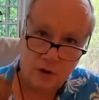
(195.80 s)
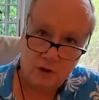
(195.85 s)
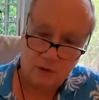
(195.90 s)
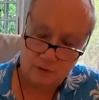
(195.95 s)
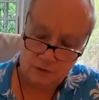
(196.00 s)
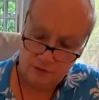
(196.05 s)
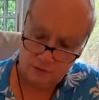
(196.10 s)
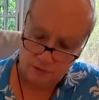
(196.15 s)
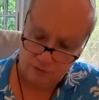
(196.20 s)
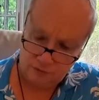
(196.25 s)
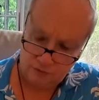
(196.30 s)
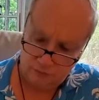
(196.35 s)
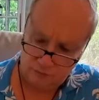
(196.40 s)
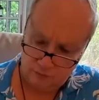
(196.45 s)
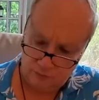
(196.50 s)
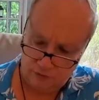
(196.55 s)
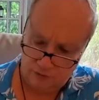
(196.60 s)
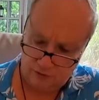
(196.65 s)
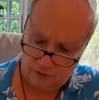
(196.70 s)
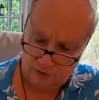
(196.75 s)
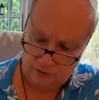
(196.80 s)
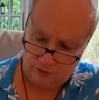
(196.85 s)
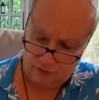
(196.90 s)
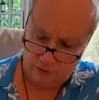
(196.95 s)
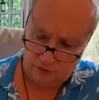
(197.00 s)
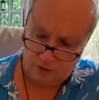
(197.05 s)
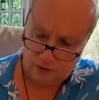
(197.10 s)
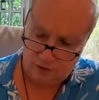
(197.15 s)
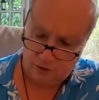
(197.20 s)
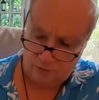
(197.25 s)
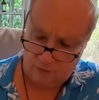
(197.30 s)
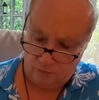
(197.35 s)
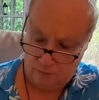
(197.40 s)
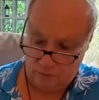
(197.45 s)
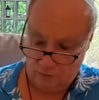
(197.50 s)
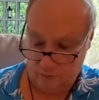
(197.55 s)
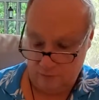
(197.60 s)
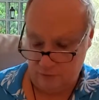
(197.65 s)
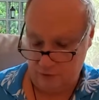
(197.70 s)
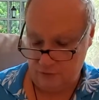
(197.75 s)
this could be, uh,
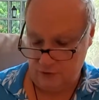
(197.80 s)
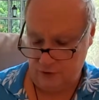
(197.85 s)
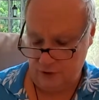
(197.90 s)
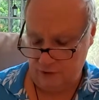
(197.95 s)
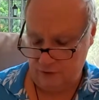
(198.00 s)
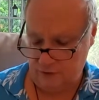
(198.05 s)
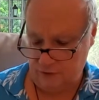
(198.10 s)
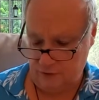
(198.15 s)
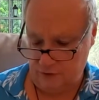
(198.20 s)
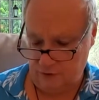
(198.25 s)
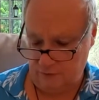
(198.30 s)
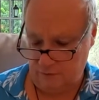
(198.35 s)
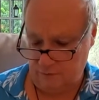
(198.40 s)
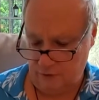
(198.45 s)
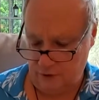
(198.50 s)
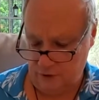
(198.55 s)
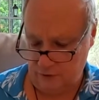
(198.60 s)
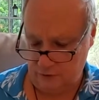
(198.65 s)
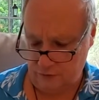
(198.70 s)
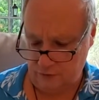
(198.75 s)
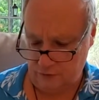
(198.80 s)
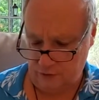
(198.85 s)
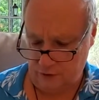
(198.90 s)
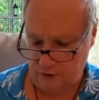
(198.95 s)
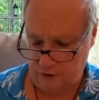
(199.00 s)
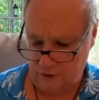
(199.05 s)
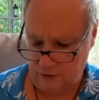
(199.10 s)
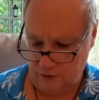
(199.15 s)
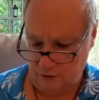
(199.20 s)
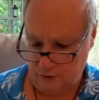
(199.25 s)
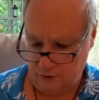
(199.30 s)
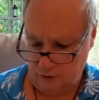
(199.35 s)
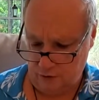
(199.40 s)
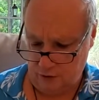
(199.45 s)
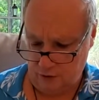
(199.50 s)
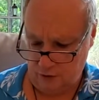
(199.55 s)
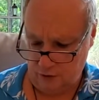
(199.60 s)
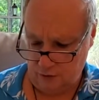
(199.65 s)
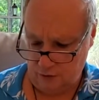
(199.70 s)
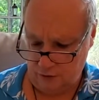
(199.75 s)
besides any fire sign, you know,
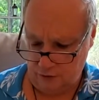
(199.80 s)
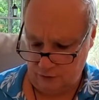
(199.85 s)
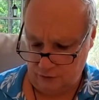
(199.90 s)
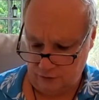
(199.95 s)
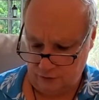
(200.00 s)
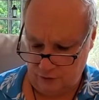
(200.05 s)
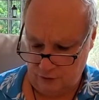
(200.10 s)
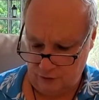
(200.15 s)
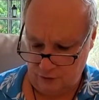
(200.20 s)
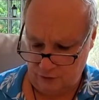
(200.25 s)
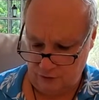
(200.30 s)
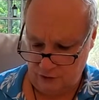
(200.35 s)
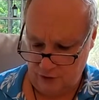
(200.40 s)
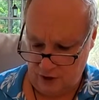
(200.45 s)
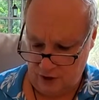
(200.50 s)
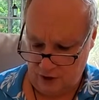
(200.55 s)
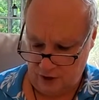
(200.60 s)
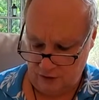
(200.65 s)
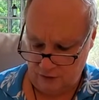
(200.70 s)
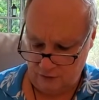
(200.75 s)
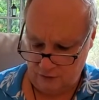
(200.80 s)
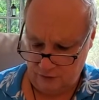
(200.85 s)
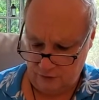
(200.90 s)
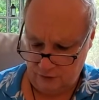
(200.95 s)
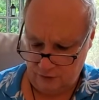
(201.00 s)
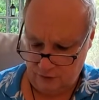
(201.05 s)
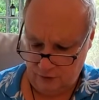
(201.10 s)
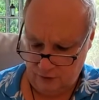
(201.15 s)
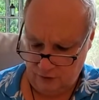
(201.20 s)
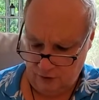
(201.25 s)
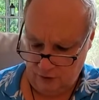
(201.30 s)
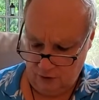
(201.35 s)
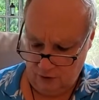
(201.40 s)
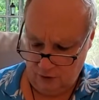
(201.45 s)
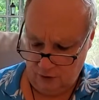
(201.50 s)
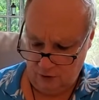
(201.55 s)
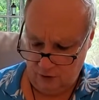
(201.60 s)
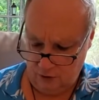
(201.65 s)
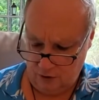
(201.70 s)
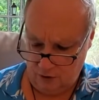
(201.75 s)
Aries, Leo, Sag,
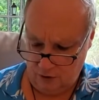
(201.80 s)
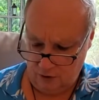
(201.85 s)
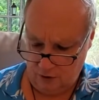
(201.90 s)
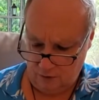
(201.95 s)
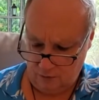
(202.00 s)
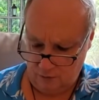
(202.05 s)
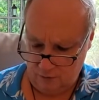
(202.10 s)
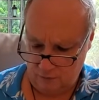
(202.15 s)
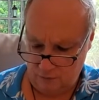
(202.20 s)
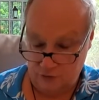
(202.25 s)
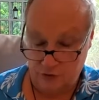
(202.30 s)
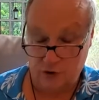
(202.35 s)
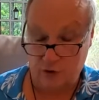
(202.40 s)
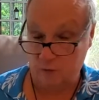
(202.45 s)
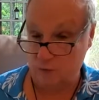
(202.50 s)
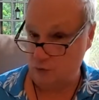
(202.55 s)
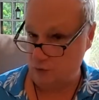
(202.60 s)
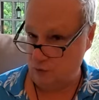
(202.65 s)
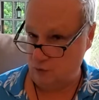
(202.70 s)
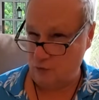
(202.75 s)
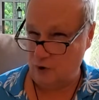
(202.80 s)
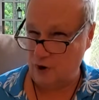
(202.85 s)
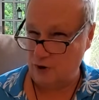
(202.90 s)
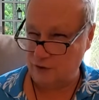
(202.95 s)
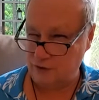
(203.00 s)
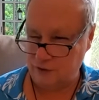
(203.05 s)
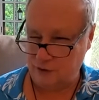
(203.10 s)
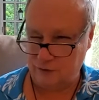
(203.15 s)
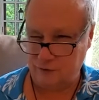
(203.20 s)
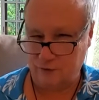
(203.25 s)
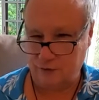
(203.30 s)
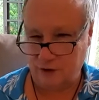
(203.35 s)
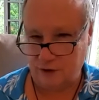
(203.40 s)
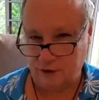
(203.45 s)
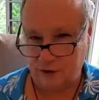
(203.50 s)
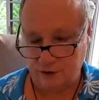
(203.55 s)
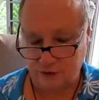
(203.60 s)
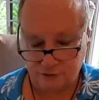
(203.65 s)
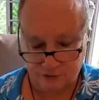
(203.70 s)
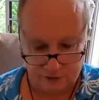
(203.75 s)
um, Sun, Moon, Rising, and
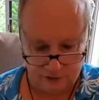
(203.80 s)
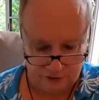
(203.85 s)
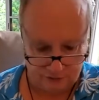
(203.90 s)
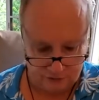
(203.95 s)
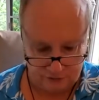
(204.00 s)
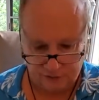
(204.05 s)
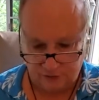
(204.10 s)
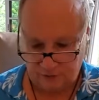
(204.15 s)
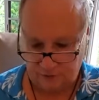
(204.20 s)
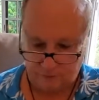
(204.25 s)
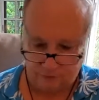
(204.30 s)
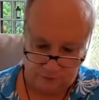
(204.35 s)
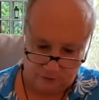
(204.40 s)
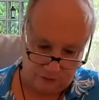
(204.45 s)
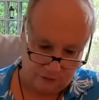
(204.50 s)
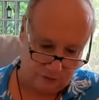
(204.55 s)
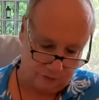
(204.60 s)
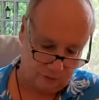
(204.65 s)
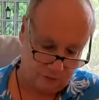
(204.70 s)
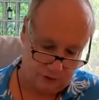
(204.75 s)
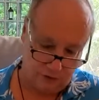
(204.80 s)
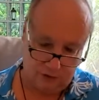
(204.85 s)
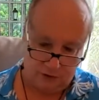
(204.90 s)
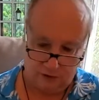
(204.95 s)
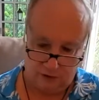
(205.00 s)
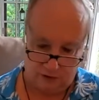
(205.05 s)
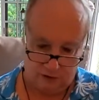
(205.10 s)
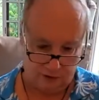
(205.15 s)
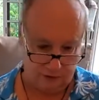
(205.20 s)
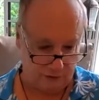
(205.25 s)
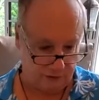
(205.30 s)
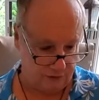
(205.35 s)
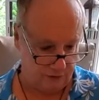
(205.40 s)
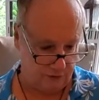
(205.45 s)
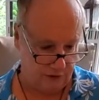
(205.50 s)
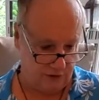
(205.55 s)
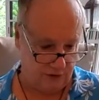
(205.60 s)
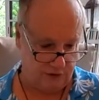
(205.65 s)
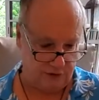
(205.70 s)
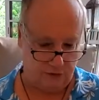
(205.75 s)
Venus. I think the same for this reading, I should
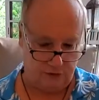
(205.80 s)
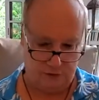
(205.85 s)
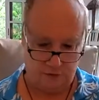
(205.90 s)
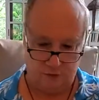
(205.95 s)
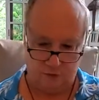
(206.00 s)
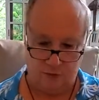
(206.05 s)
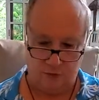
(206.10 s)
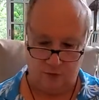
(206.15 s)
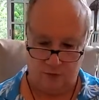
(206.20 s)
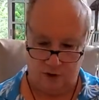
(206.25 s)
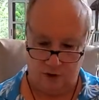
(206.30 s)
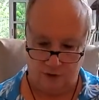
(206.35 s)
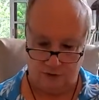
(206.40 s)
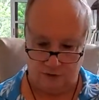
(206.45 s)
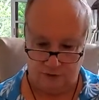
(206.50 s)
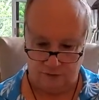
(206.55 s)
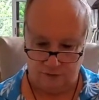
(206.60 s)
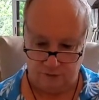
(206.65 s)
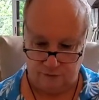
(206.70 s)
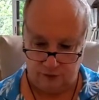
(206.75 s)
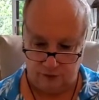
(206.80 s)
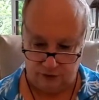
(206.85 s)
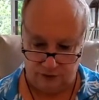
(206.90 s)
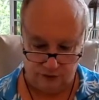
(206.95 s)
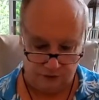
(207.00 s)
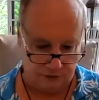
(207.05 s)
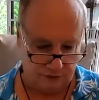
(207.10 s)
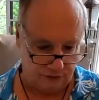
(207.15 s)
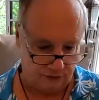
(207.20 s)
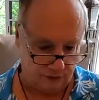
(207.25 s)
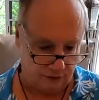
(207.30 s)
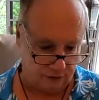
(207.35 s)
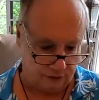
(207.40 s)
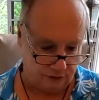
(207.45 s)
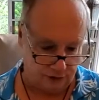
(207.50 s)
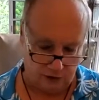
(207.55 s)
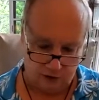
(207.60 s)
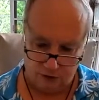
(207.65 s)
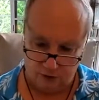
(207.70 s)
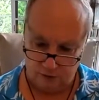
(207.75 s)
say. Sun, Moon, Rising, and Venus, uh,
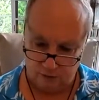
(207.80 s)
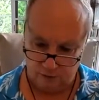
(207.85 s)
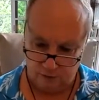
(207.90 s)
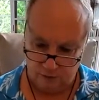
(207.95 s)
Leo.